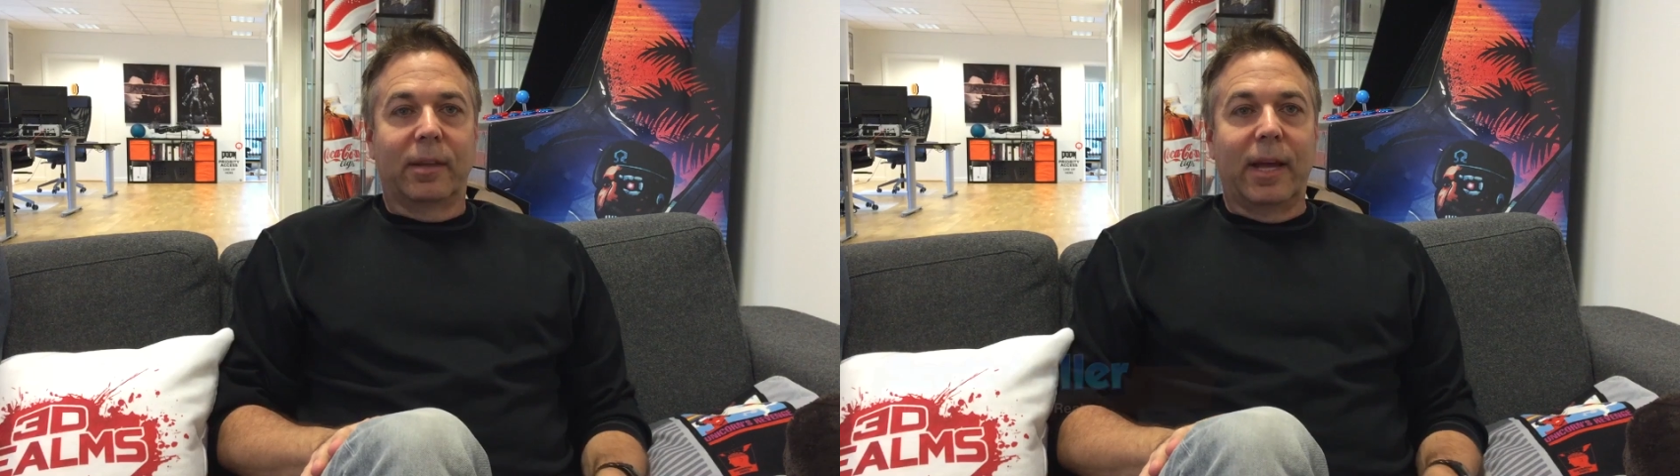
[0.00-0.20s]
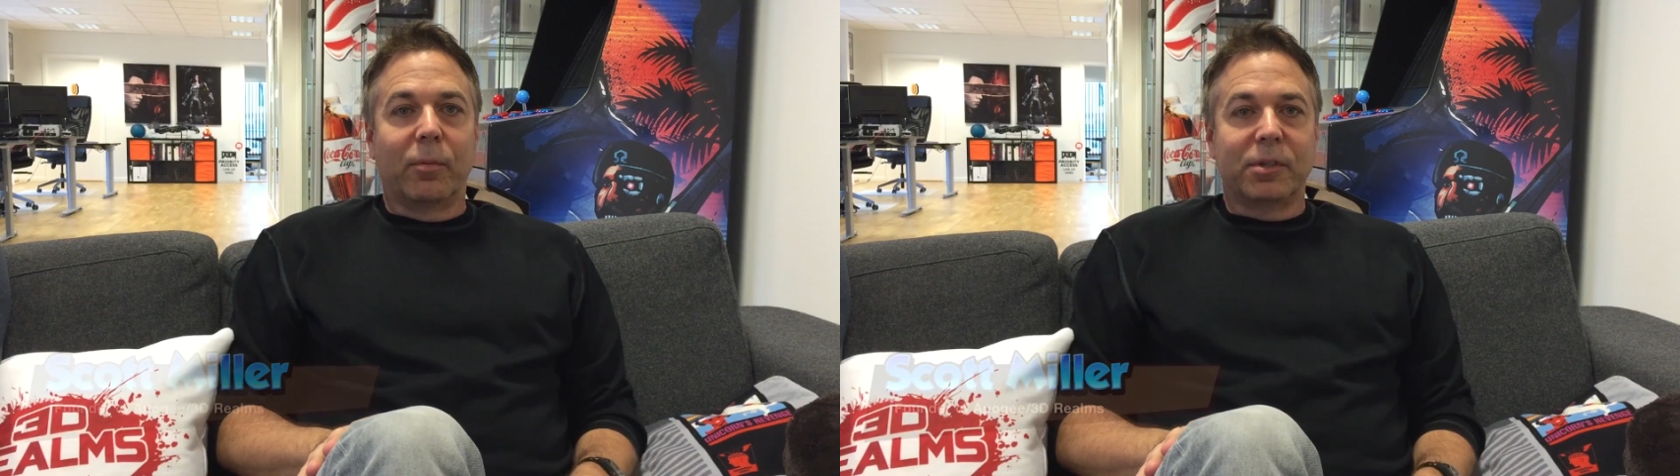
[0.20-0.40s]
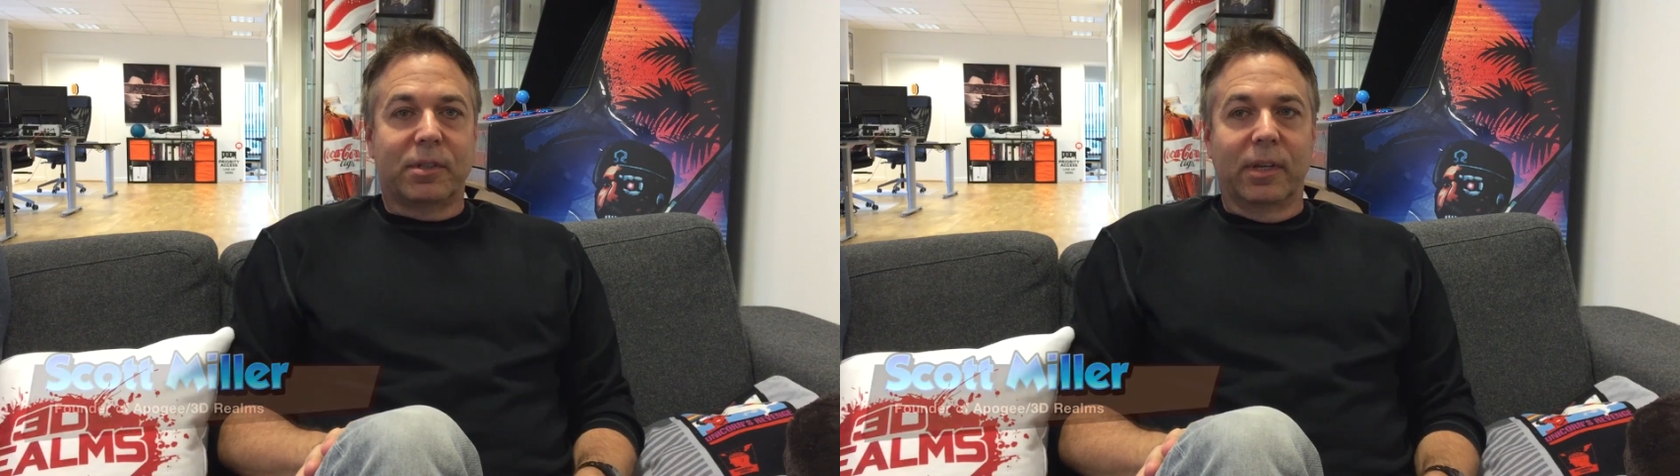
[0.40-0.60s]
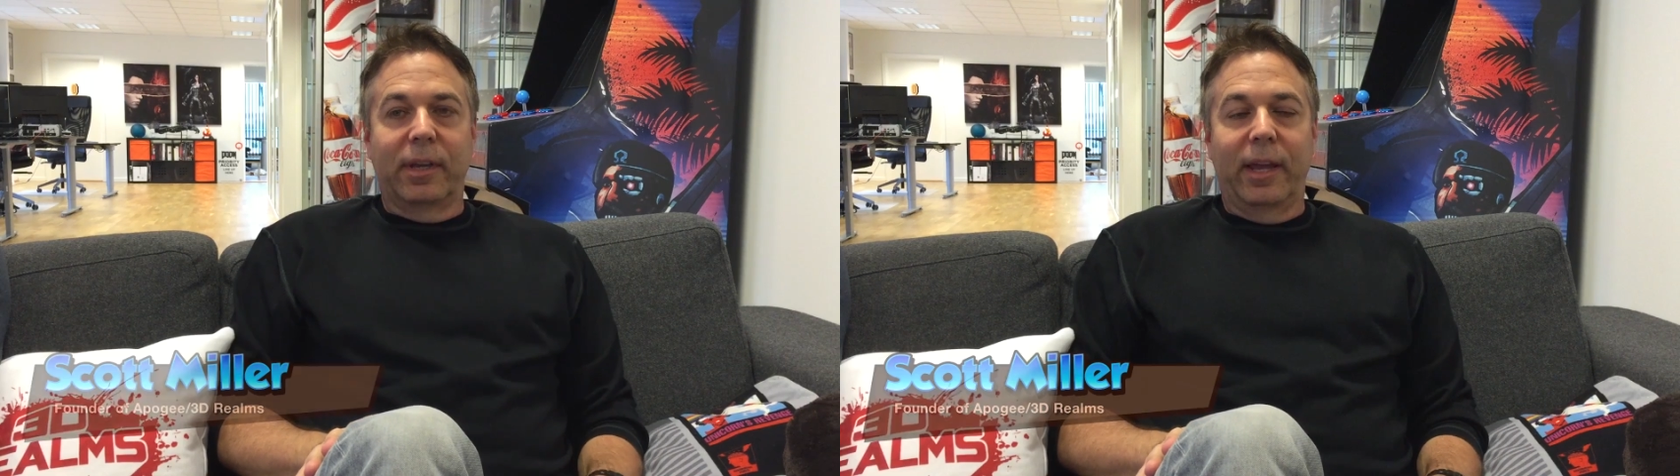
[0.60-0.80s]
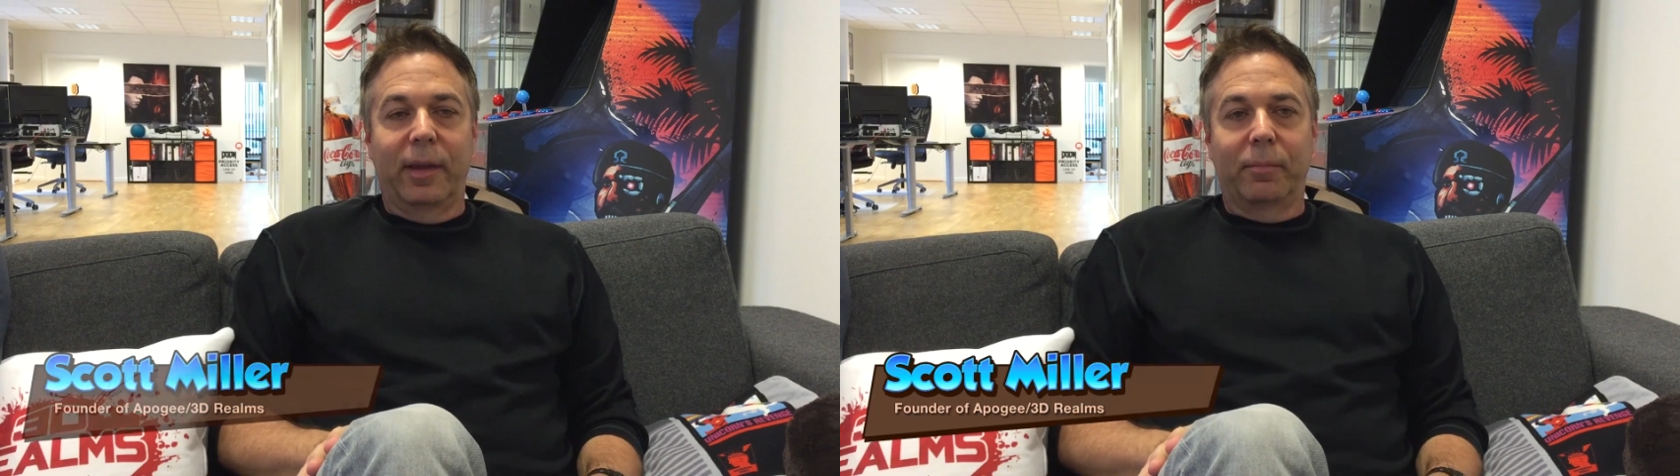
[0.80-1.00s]
that was the
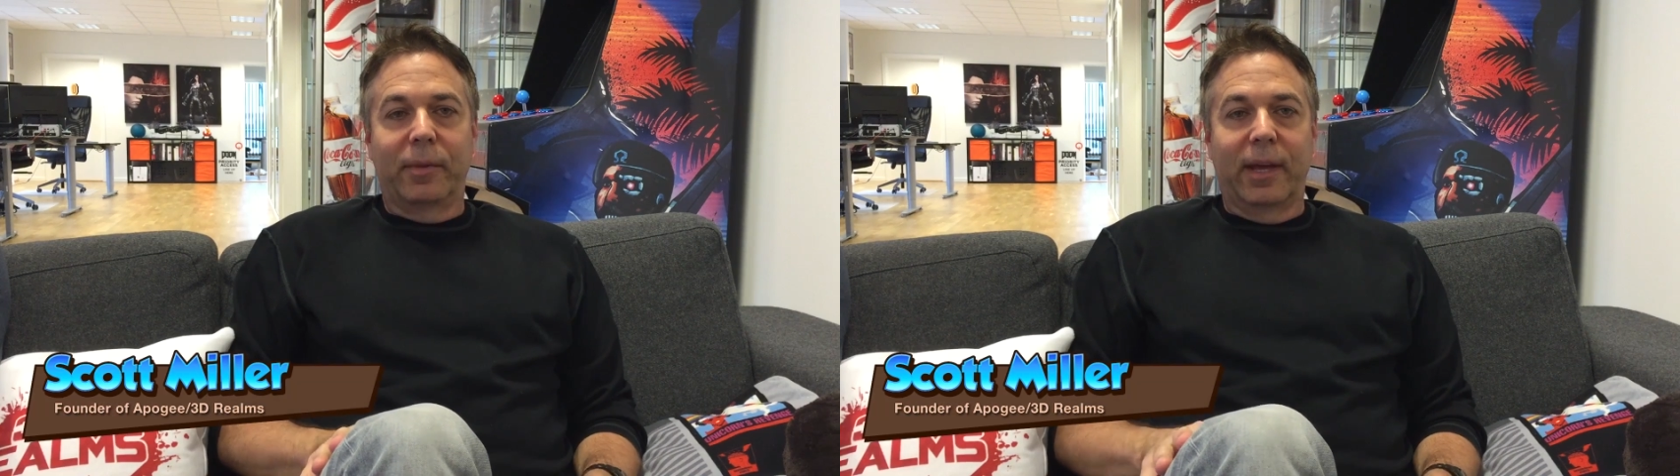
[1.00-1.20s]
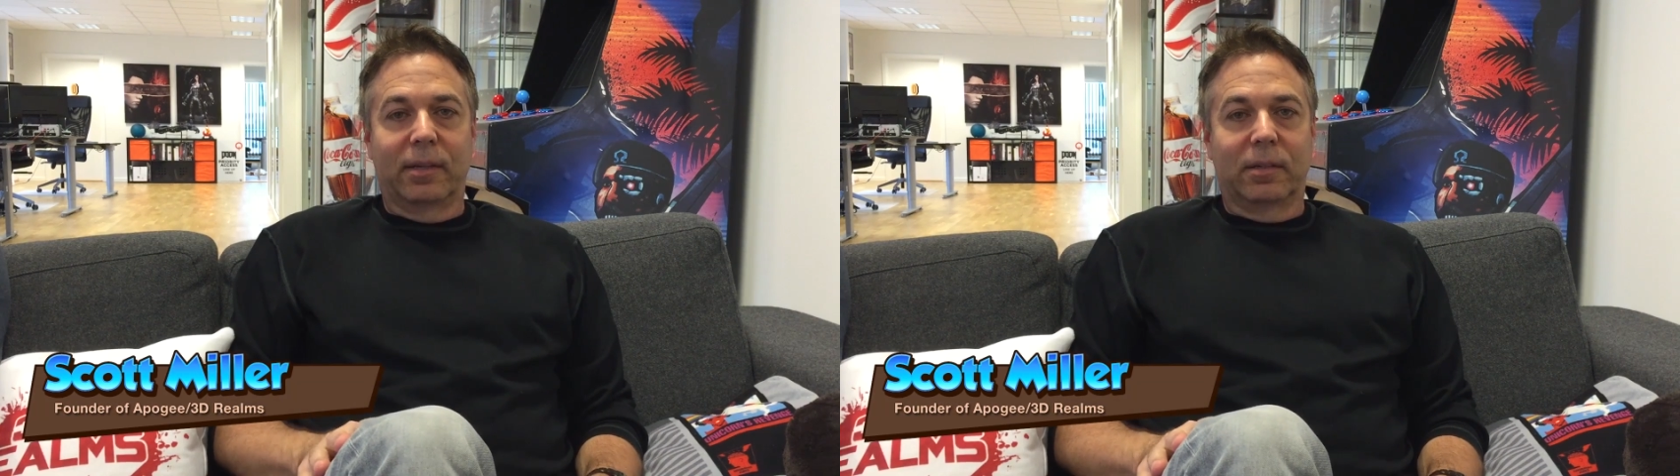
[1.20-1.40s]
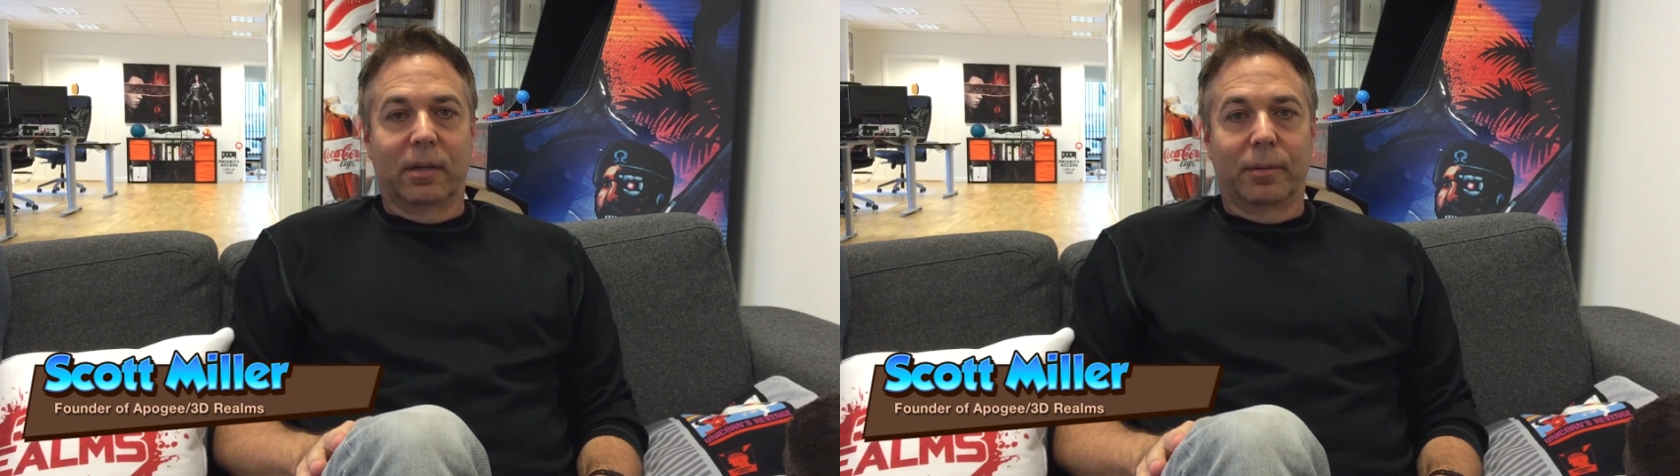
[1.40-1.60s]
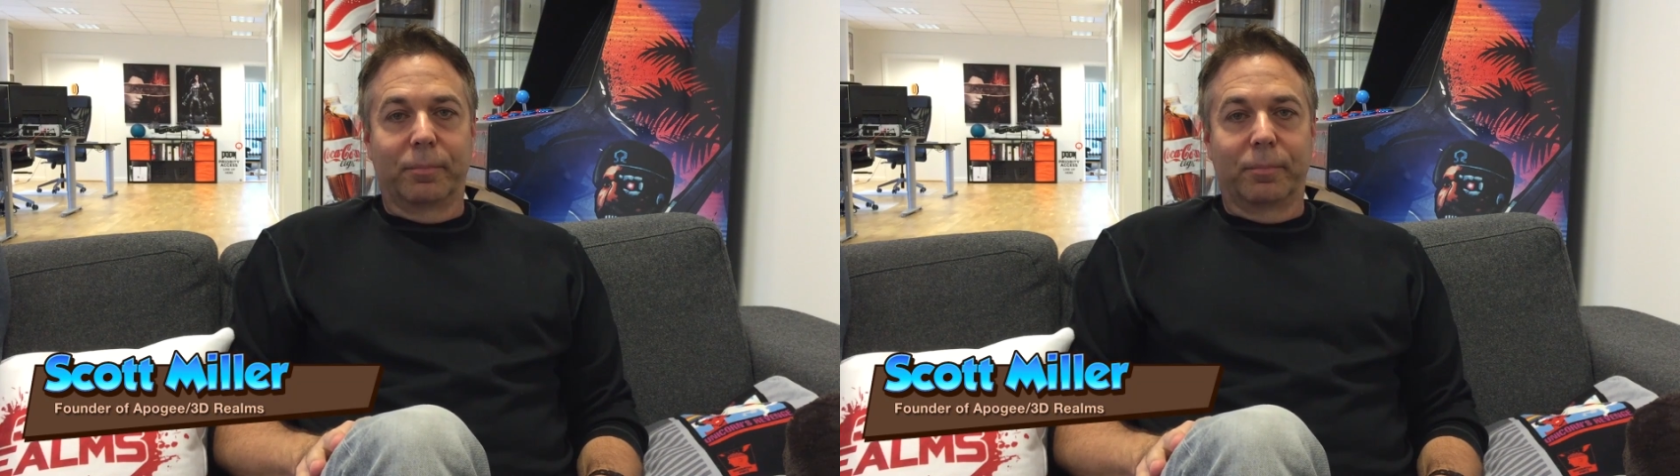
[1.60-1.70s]
game that.